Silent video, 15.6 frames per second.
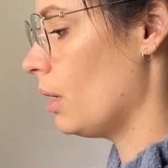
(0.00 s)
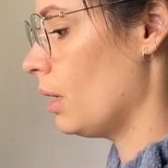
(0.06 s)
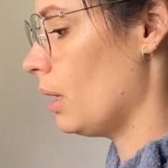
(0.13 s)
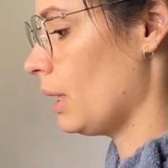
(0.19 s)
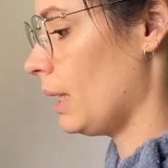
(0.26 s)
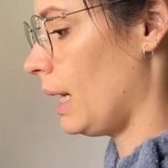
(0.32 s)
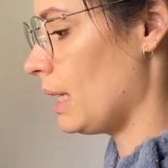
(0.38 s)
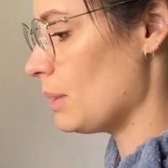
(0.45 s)

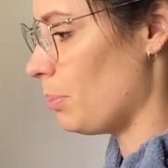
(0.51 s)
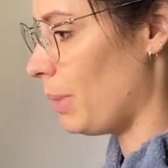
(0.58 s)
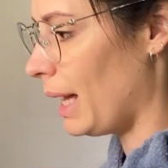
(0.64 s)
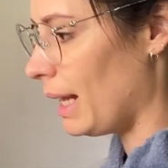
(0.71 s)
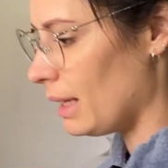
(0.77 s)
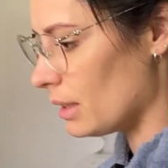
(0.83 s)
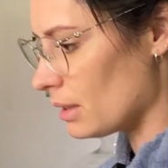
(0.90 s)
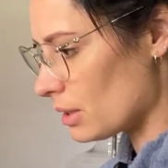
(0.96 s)
Okay, it's
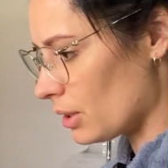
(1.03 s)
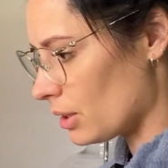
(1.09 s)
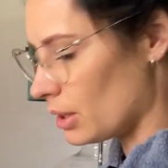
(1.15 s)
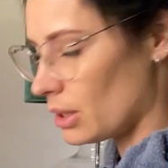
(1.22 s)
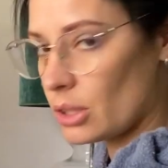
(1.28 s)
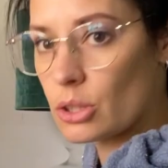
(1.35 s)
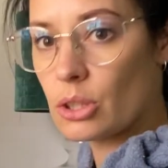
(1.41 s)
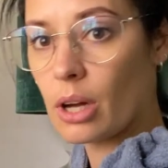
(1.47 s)
balanced because
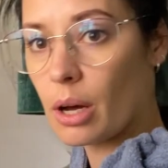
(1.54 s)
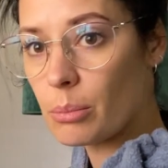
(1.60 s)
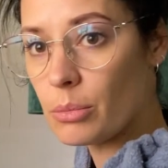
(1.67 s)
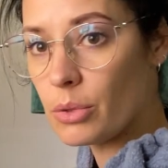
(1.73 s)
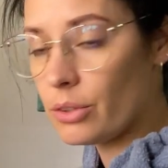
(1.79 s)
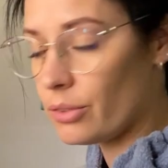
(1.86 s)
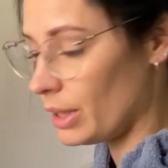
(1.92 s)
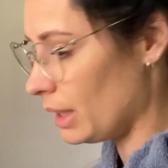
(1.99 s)
it's not
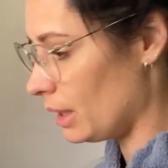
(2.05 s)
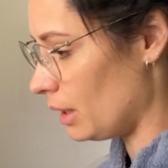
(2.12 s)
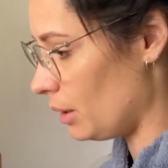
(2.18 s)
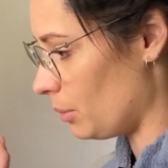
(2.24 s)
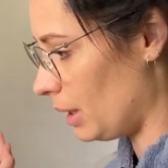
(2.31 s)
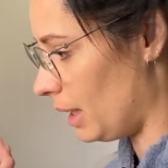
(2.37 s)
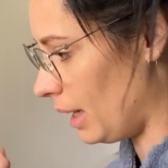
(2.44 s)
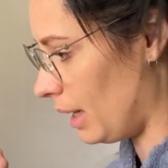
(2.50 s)
moving
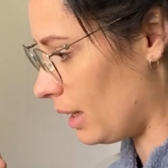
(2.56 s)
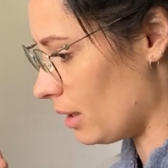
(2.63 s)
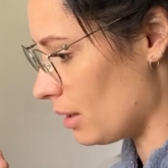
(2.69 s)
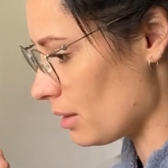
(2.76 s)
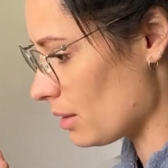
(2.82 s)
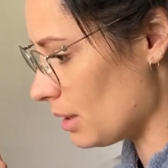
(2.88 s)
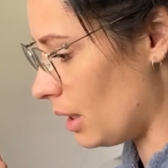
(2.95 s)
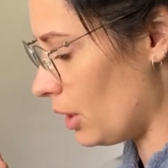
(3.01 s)
anywhere
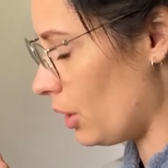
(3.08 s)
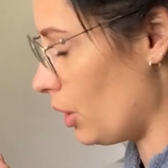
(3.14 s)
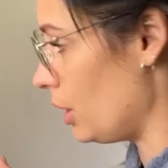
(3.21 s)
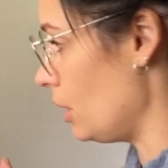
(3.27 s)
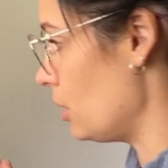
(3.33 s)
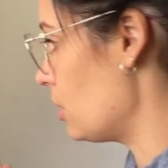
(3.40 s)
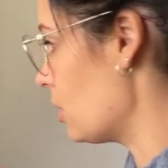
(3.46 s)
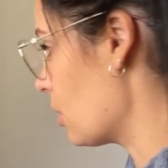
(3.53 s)
else. That only
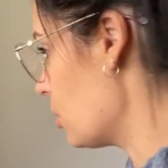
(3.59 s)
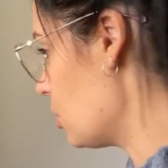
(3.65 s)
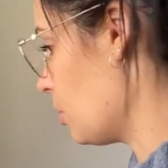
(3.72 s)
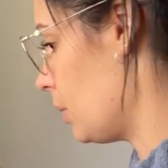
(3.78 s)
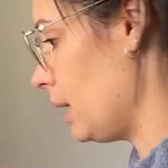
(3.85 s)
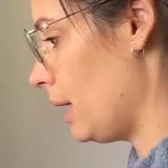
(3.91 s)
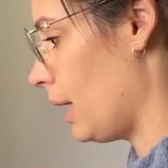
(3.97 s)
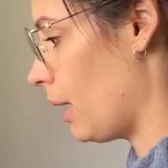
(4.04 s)
took
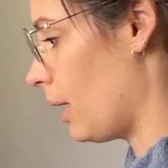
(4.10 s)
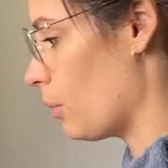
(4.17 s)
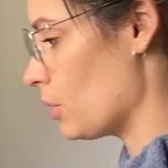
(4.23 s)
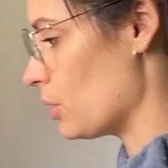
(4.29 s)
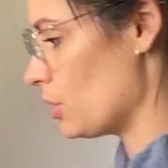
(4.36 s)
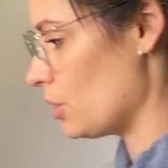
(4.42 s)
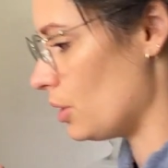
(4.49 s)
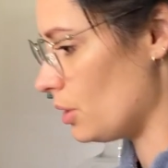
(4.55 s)
20
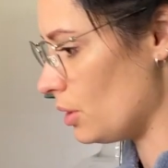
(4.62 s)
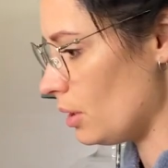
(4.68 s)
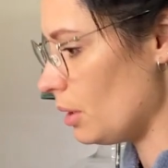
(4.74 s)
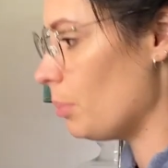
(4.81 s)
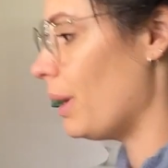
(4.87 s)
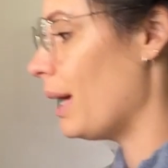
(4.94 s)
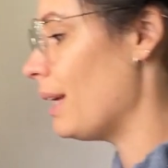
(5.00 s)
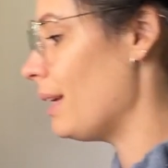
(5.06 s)
hours to do,
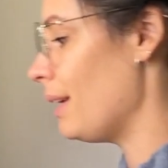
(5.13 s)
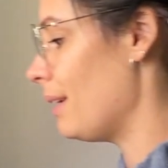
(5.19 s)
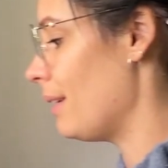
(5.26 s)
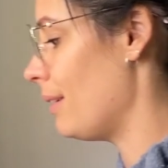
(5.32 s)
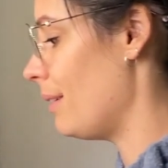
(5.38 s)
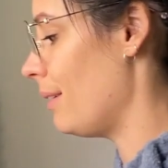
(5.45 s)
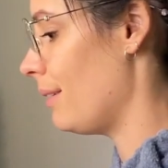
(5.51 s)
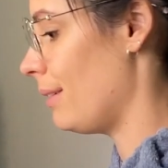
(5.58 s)
but it
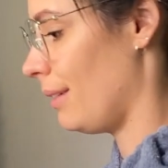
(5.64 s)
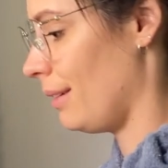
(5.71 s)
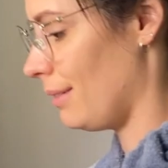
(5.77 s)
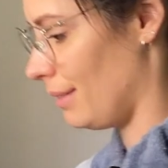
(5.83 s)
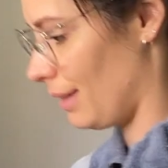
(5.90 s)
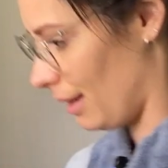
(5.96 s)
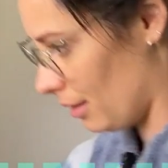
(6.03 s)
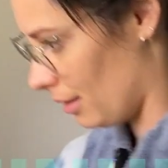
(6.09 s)
is
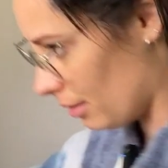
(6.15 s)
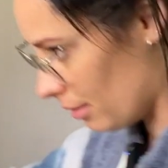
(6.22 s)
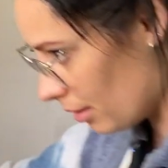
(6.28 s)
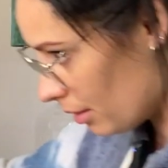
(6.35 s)
done.